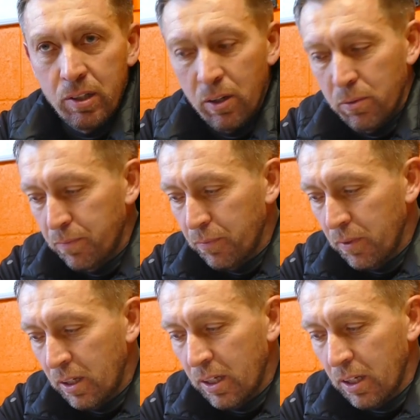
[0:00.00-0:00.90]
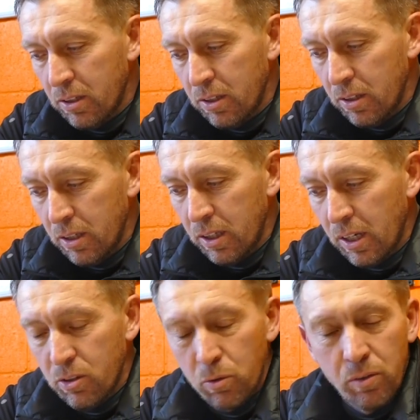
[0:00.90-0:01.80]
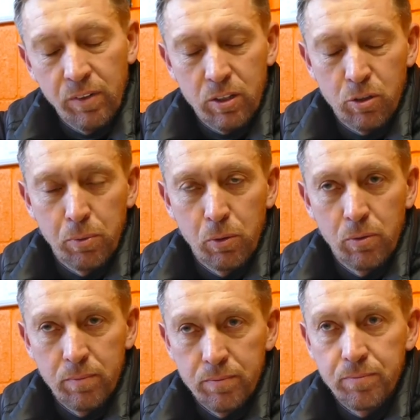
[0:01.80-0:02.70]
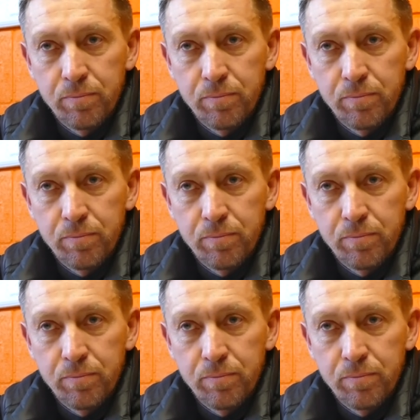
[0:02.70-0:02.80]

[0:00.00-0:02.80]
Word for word: So he gets he gets all of our support.